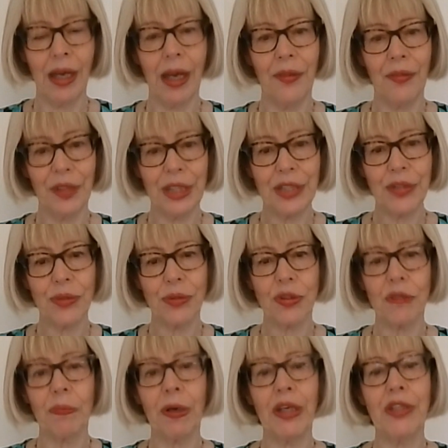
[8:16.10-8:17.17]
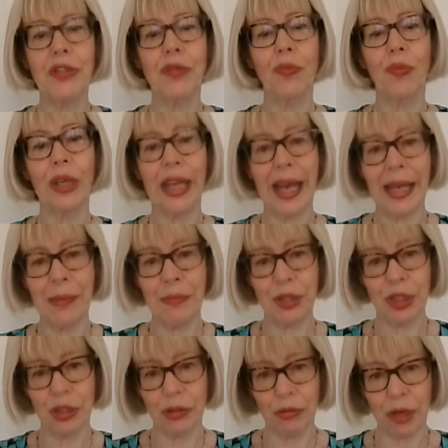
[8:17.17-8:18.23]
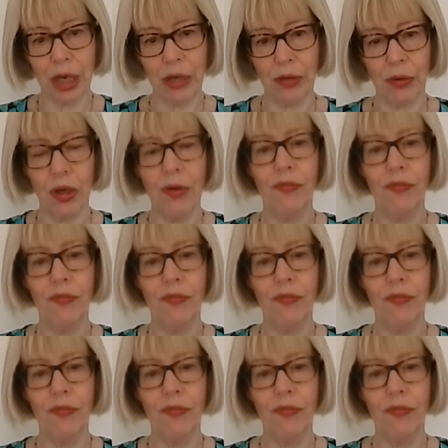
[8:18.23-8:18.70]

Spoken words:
And these sorts of posts we aim to grow